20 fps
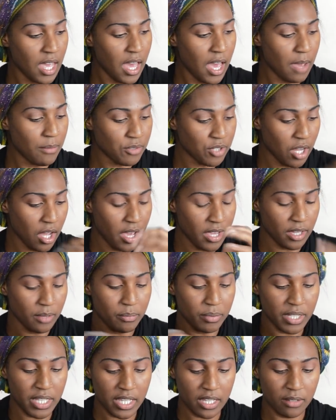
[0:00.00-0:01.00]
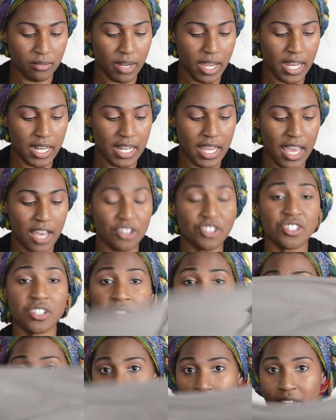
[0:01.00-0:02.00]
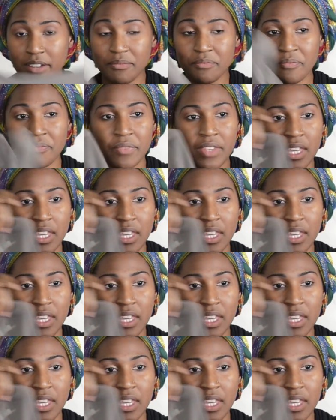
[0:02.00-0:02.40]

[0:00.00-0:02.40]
I'm drawing a blank right now, chiffon